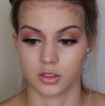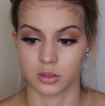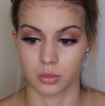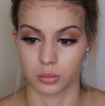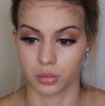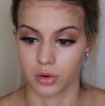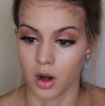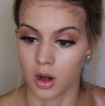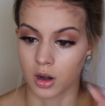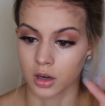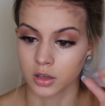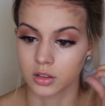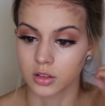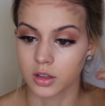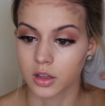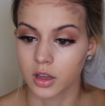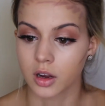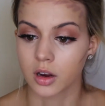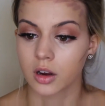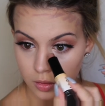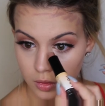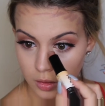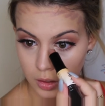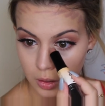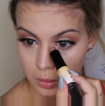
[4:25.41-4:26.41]
some product
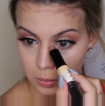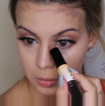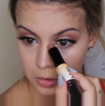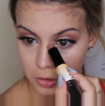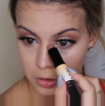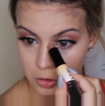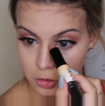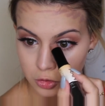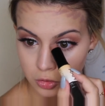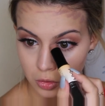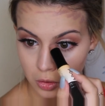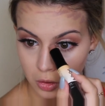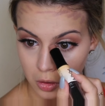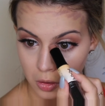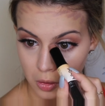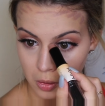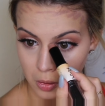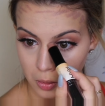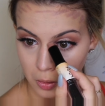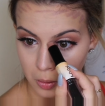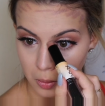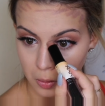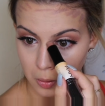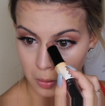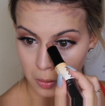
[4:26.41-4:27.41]
there. And then I'm going to
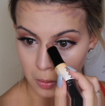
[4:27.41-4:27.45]
draw